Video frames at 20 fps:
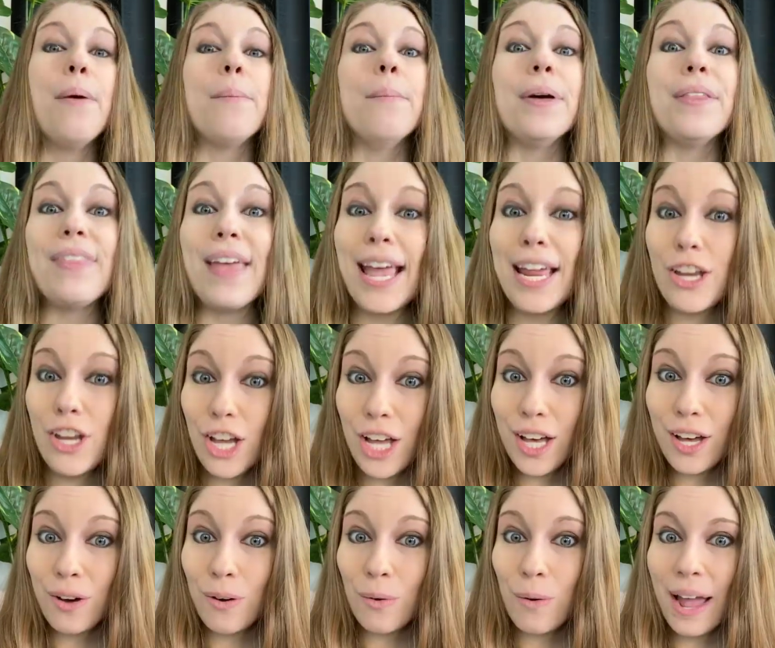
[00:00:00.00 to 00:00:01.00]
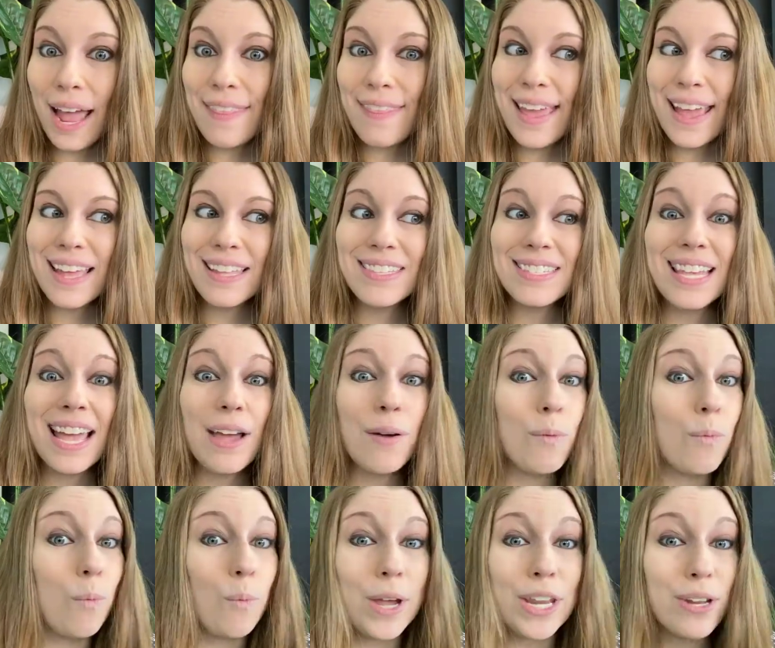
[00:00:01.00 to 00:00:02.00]
but they know, and they can say,
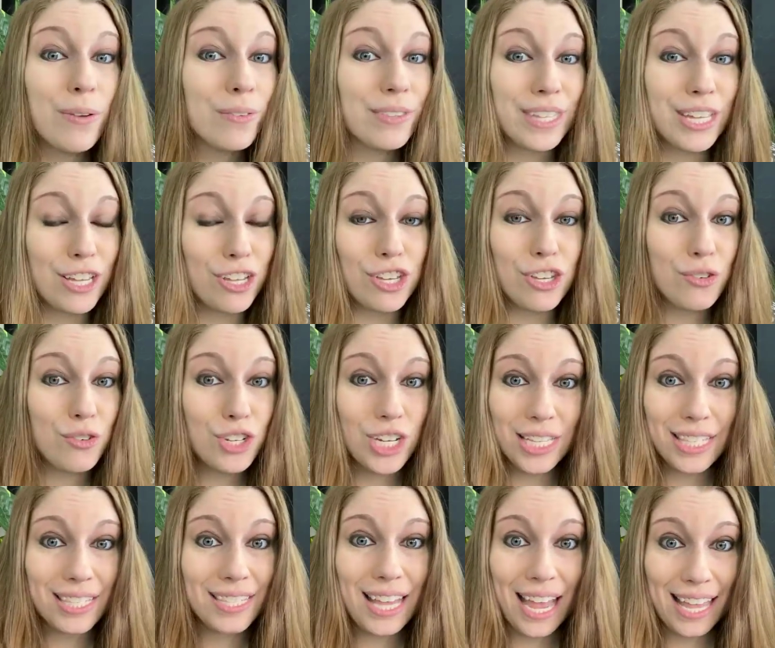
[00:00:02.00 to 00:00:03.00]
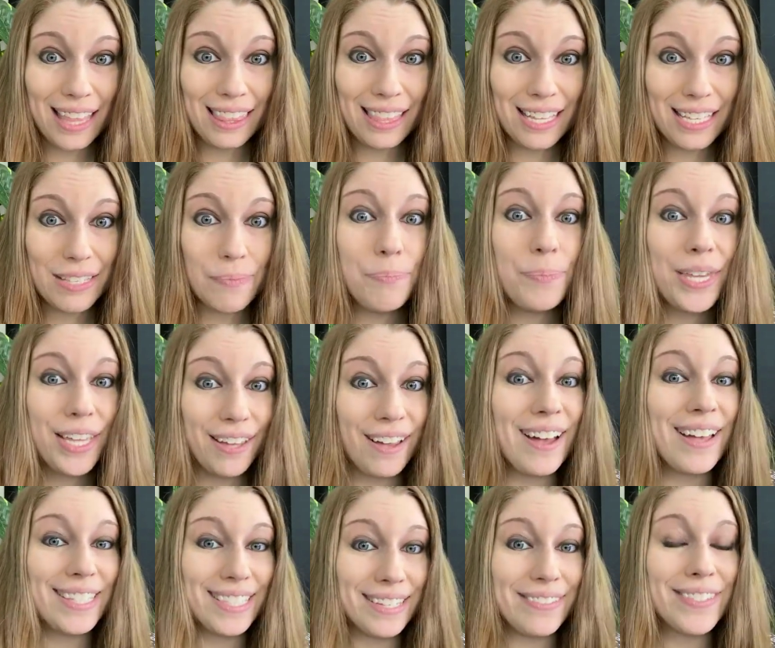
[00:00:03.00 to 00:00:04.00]
we don't think you should sign this
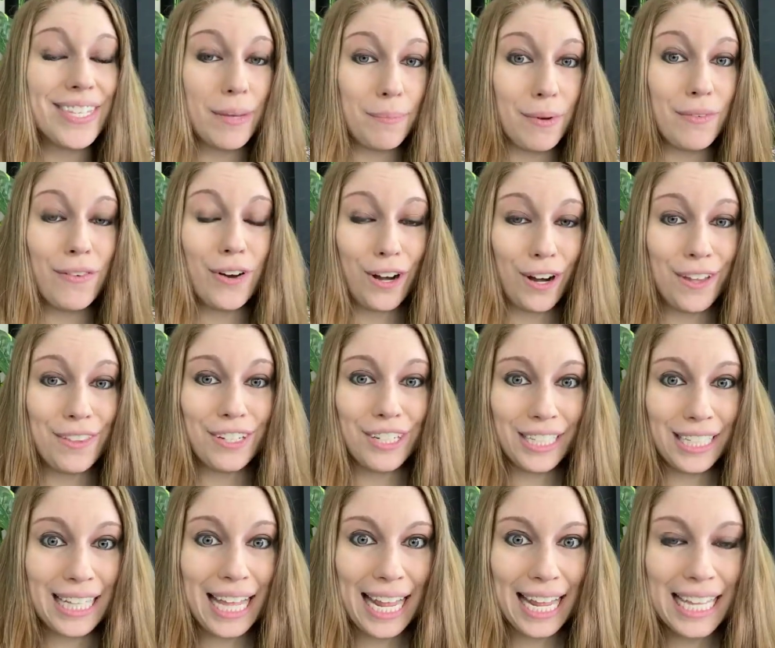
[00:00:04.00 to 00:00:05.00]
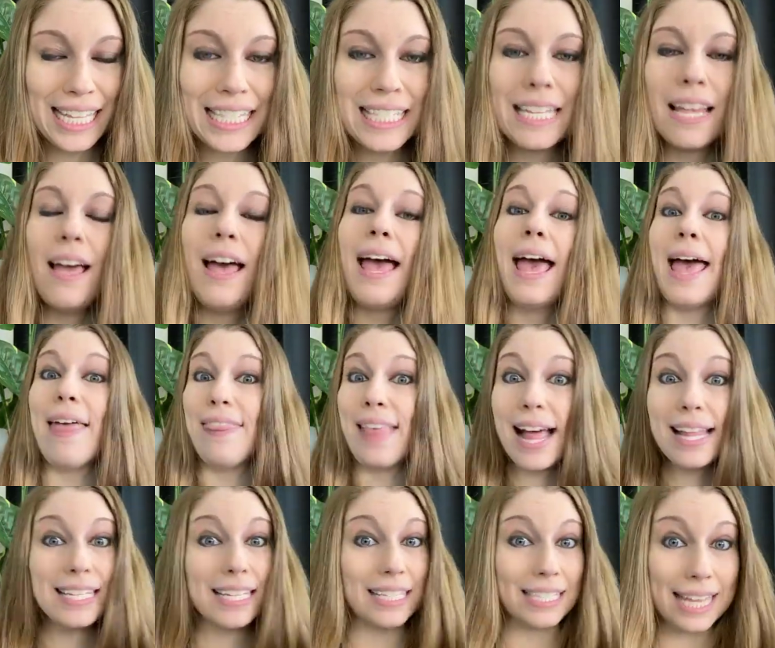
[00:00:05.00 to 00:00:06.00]
because of some of our other clients. And
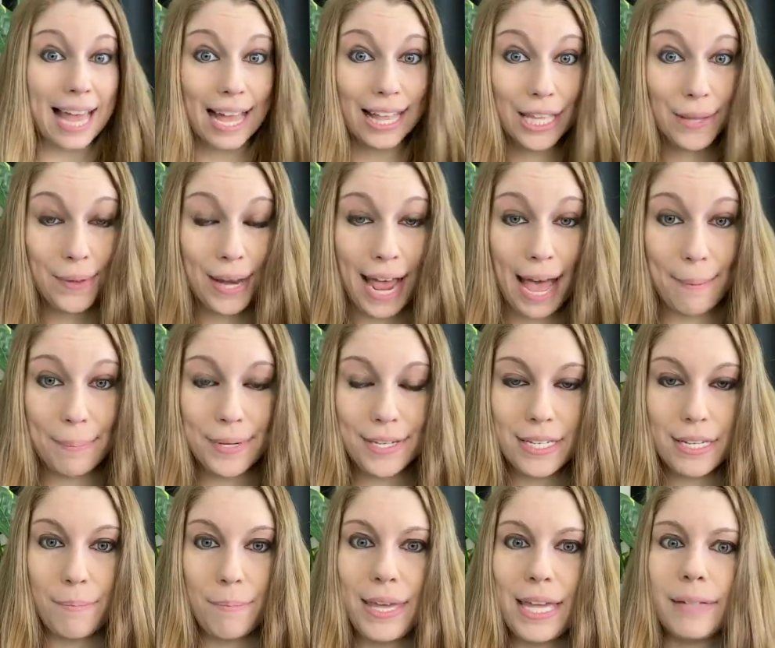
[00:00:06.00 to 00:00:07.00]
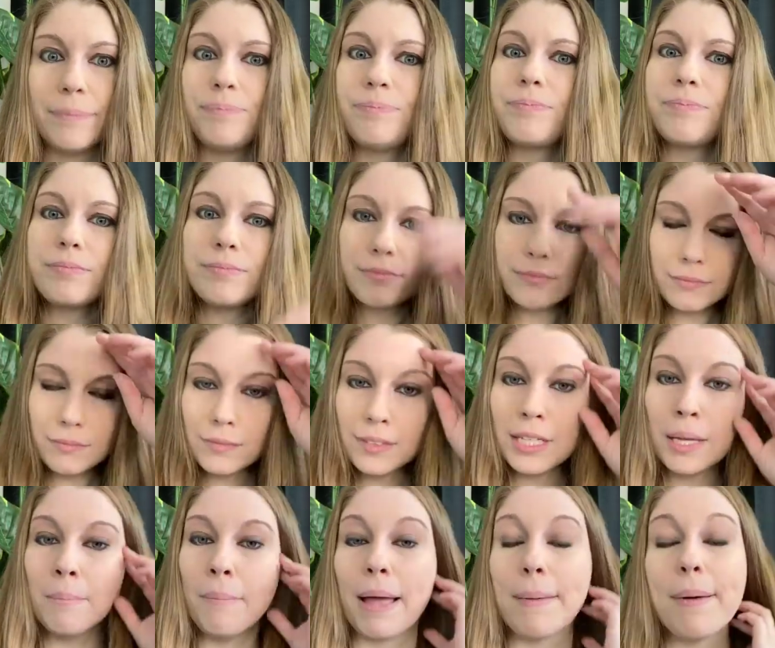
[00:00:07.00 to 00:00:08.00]
that's exactly what happened to me.
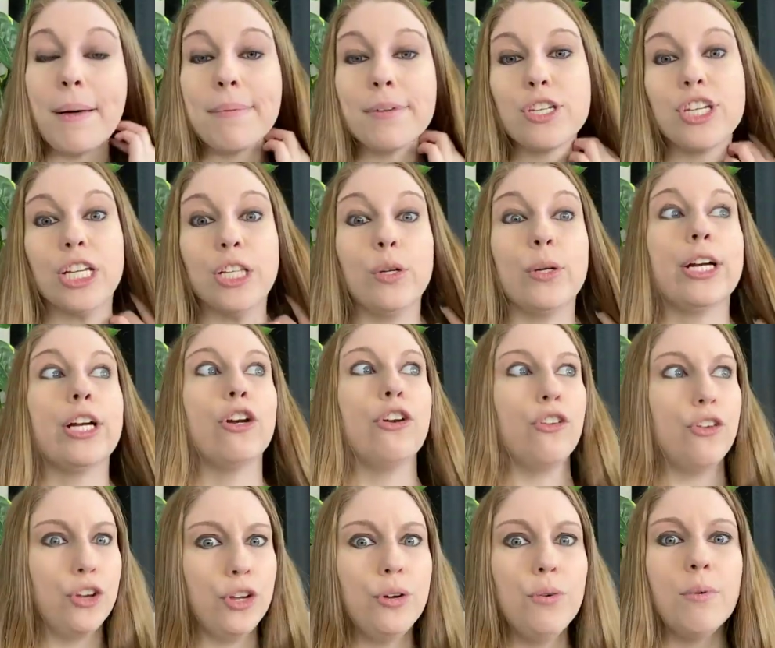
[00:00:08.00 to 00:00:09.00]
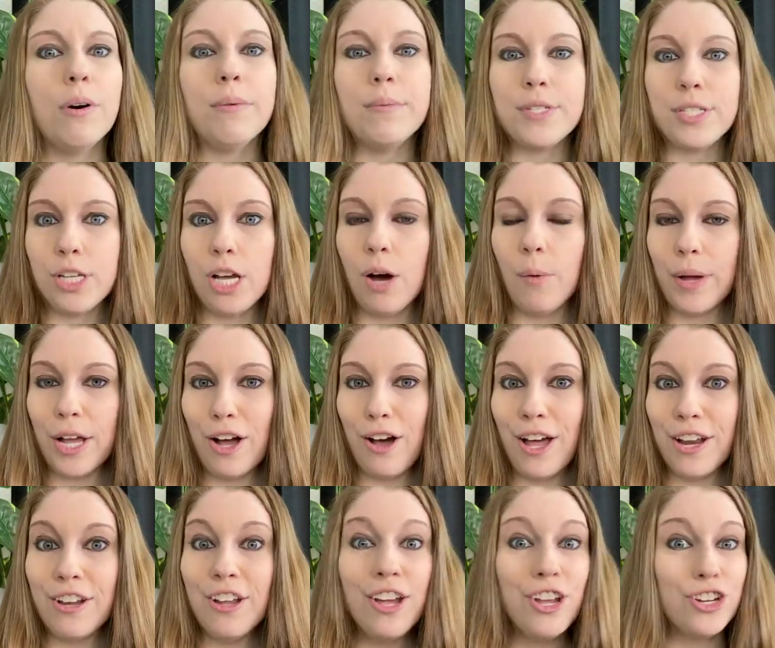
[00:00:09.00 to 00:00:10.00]
My publishing lawyer knew what was going
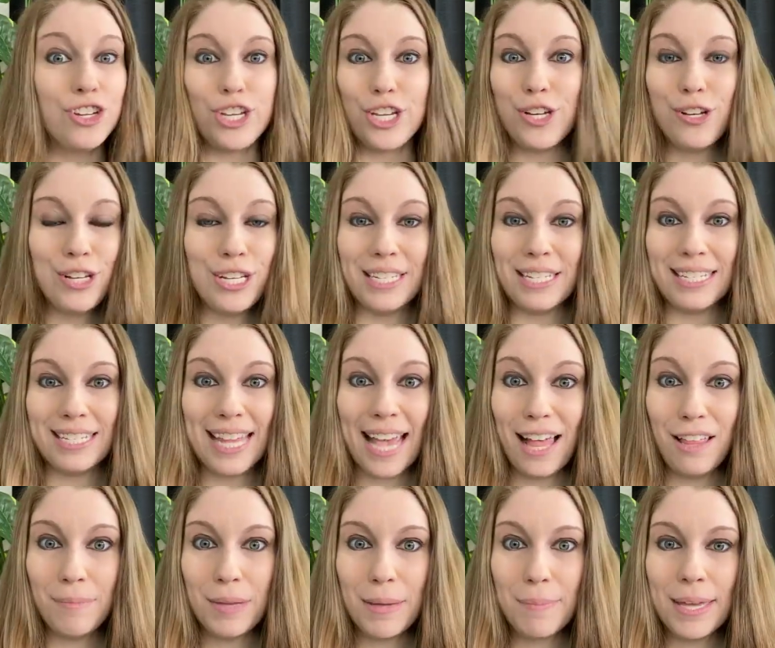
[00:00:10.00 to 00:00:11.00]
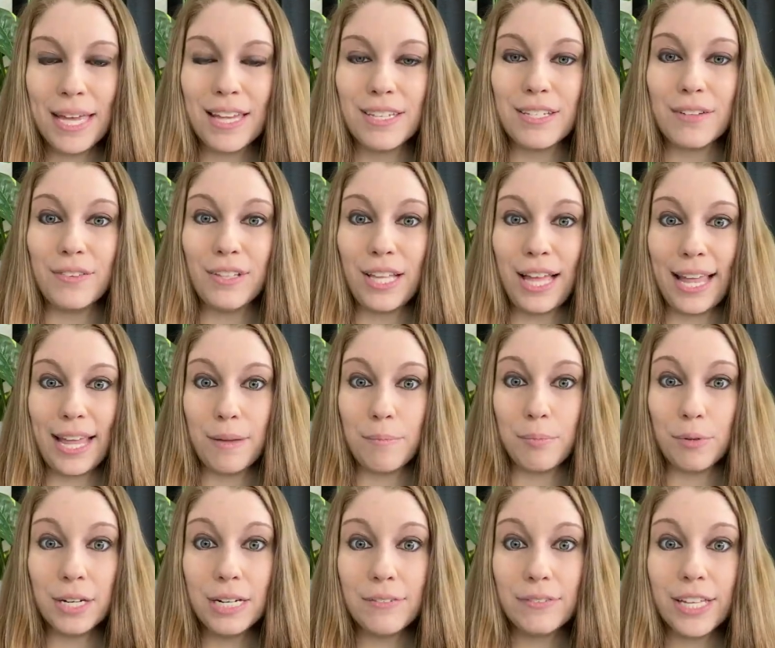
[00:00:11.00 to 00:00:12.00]
on. She couldn't tell me because of client
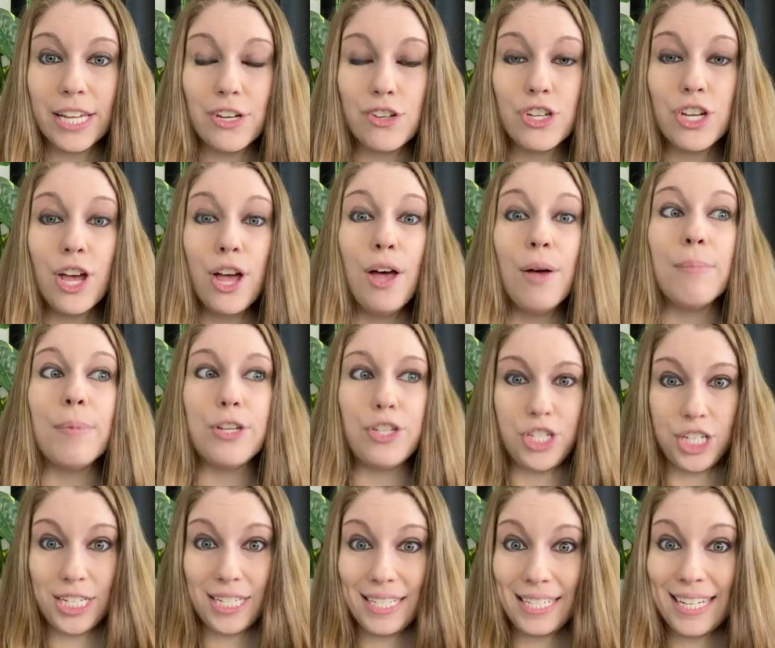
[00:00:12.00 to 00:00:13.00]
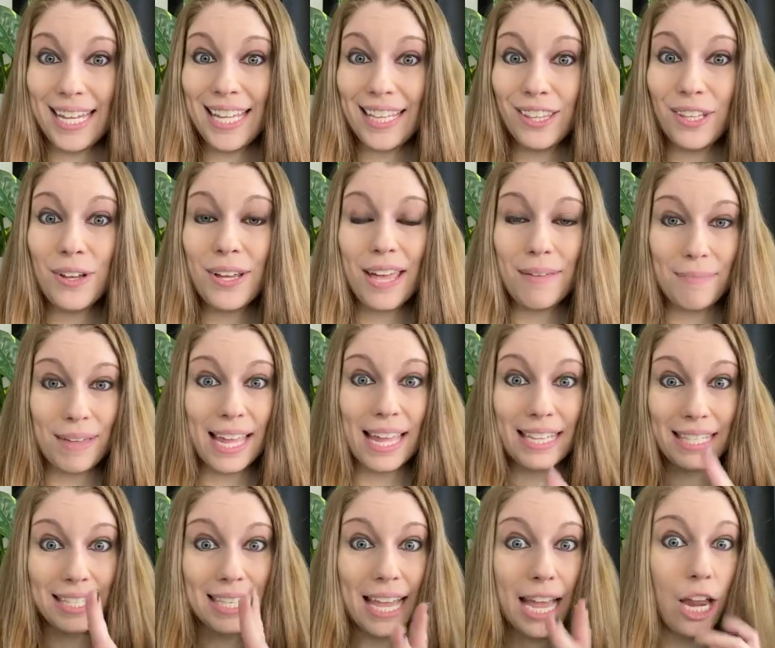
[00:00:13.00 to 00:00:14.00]
privilege, but she did look at me
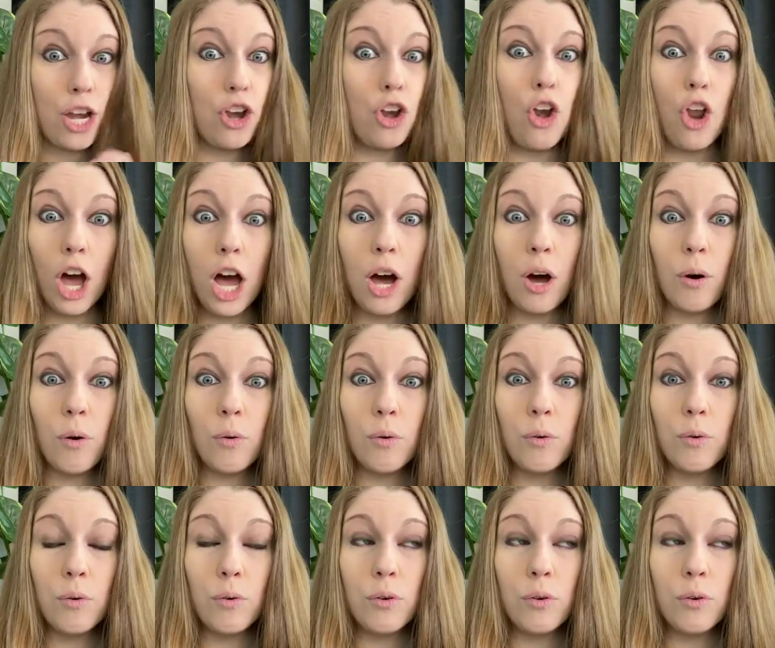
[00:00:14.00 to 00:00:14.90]
and say, no,